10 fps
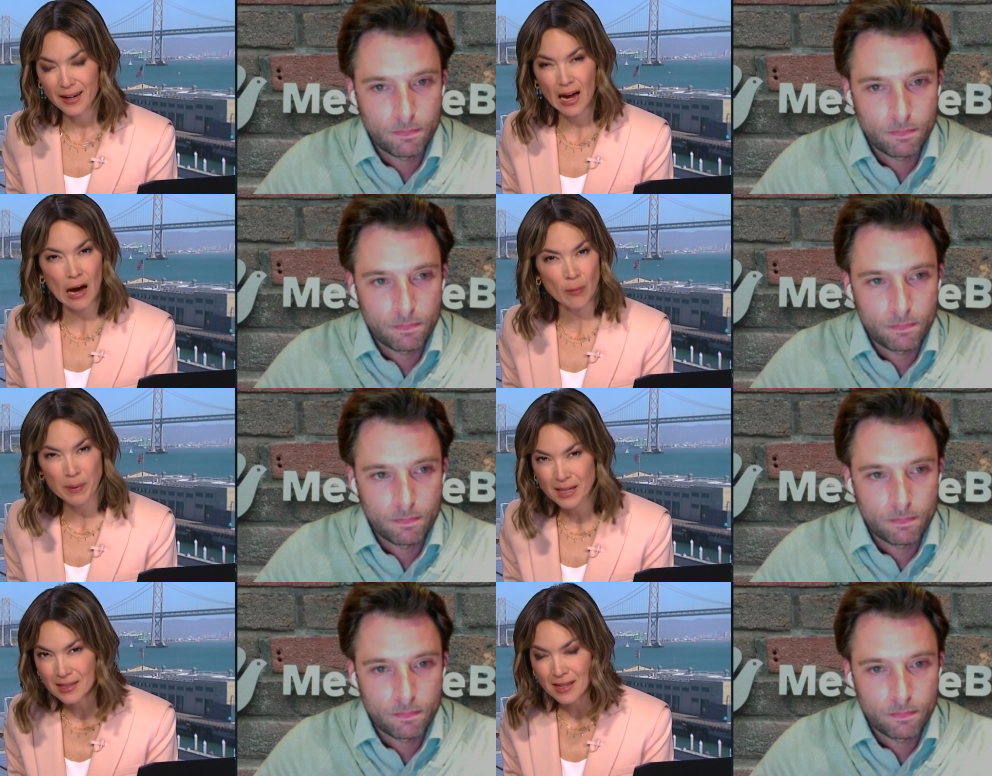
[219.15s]
Speaker 1: How
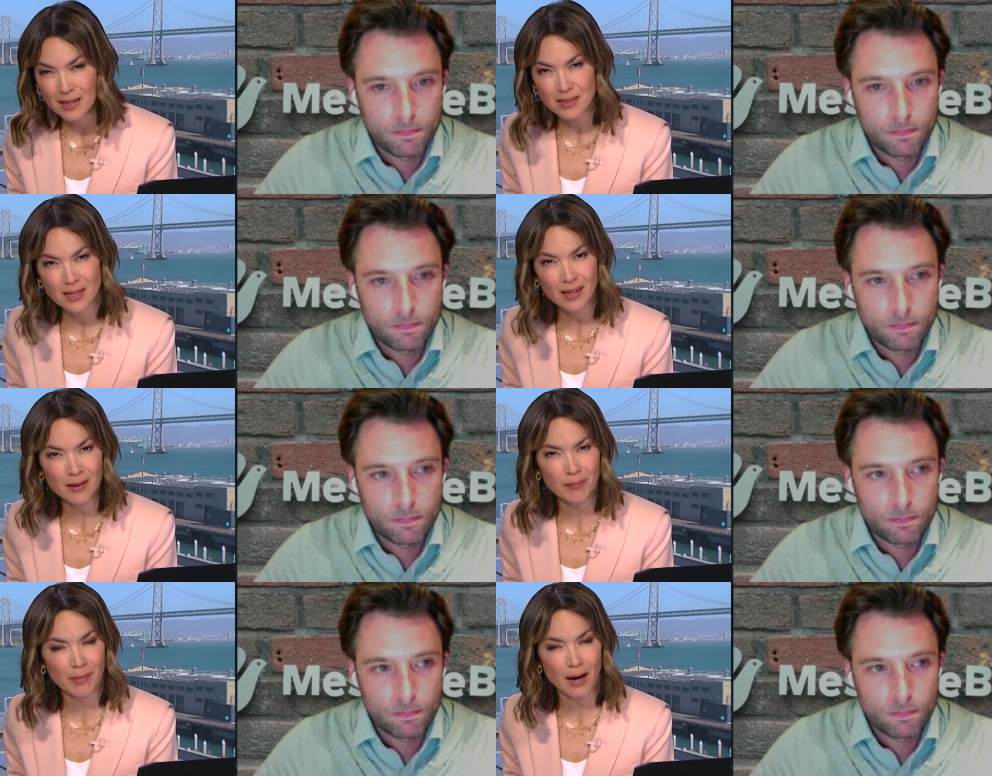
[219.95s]
big is that
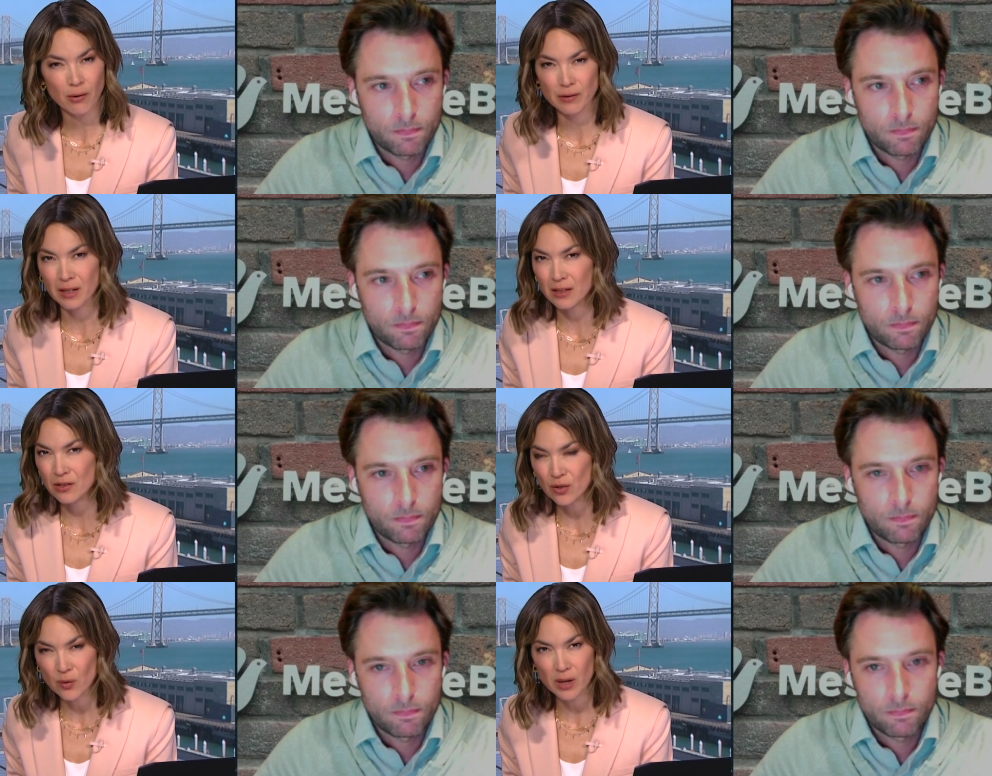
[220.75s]
team? How are they
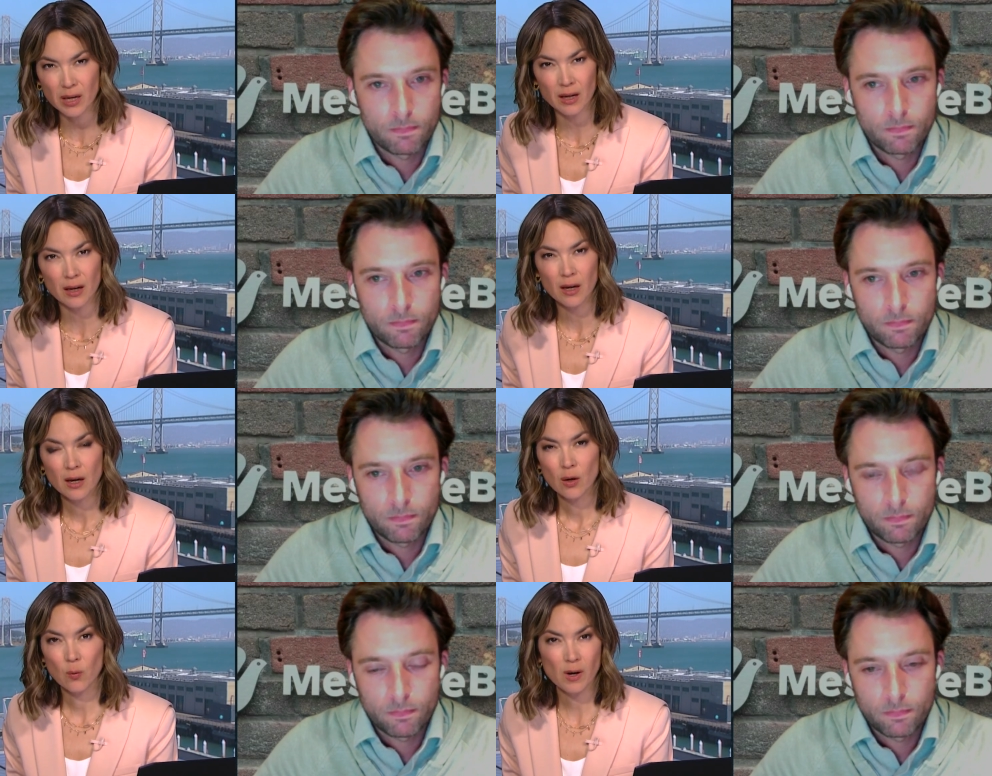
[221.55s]
doing?
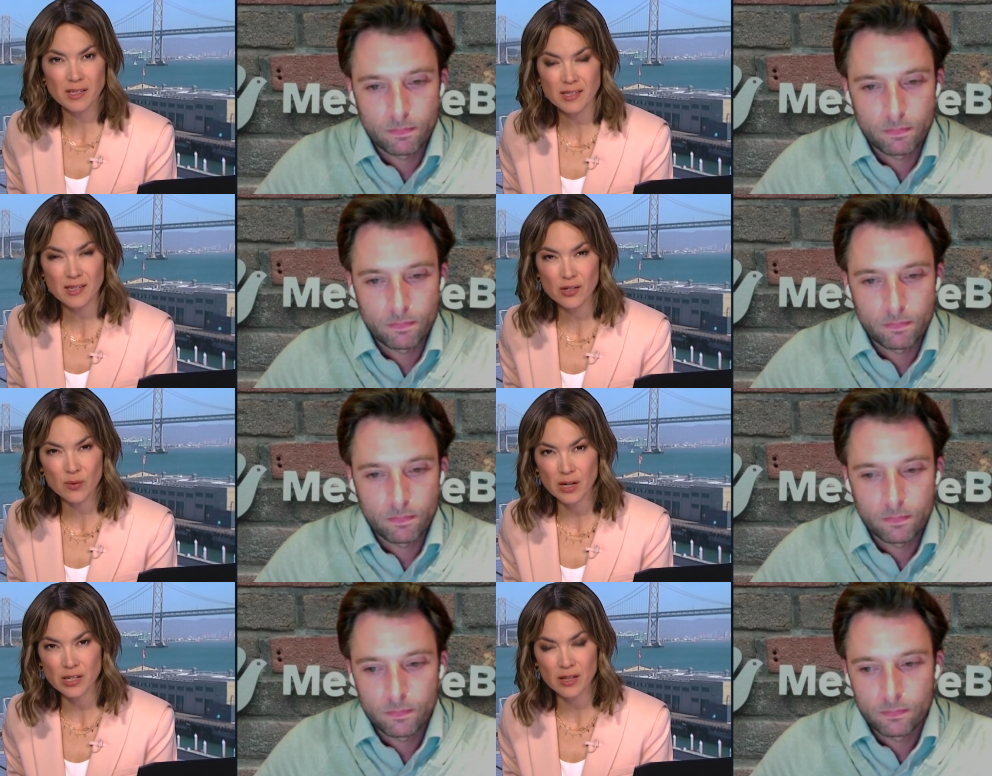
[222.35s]
What is the
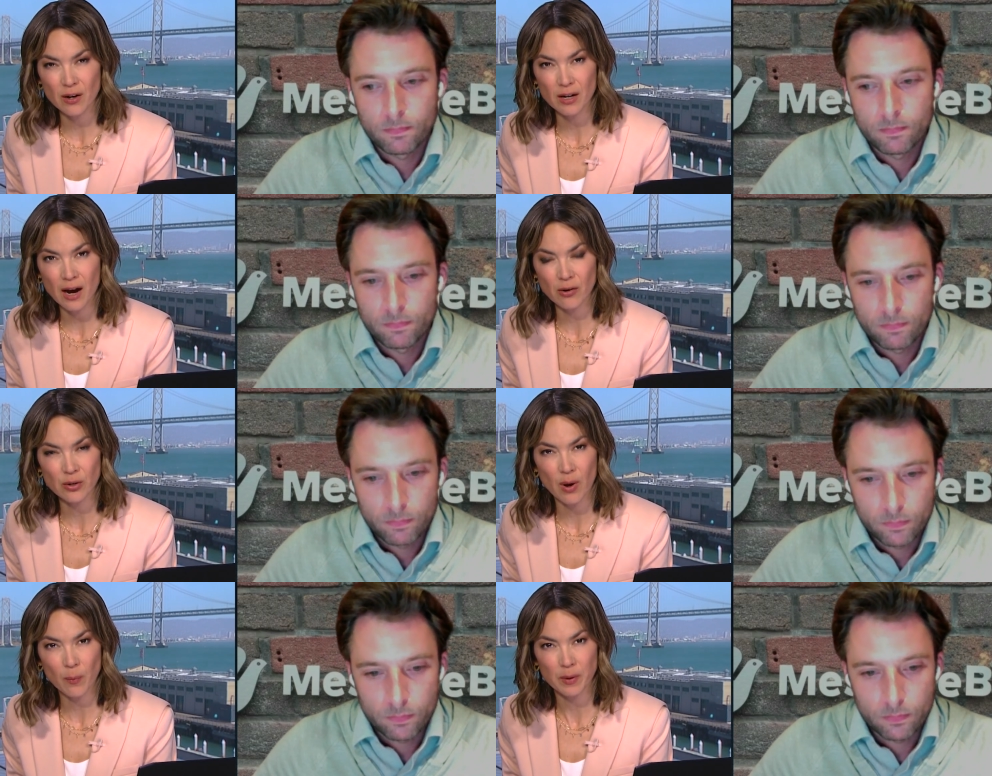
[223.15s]
situation there, and how are you
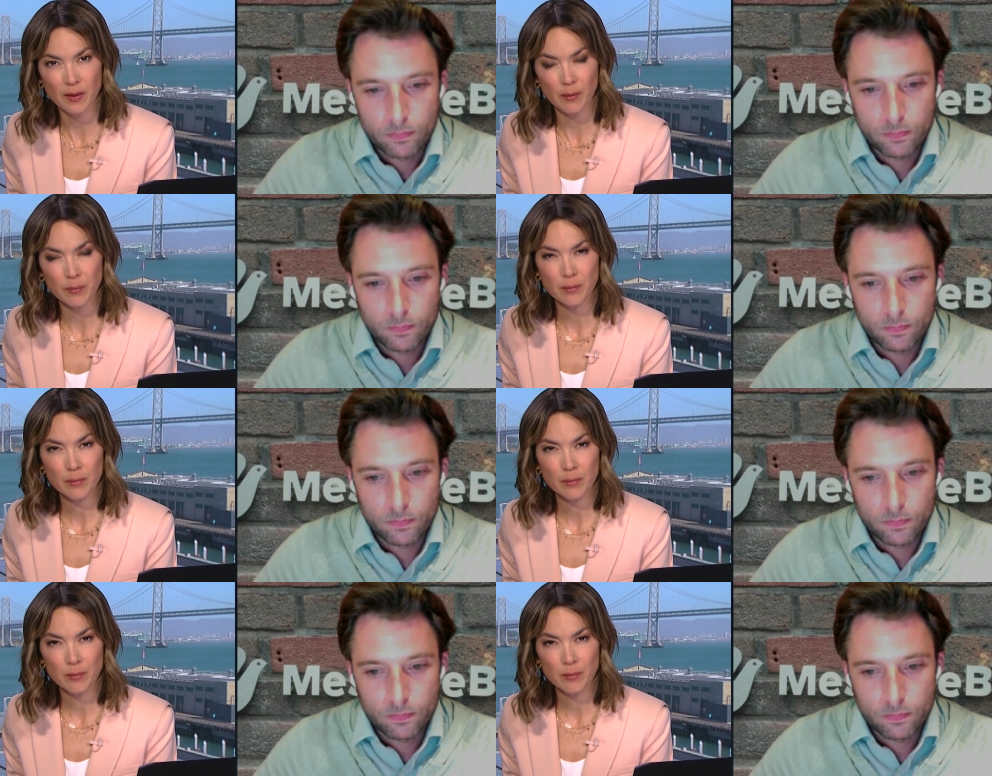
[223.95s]
helping them?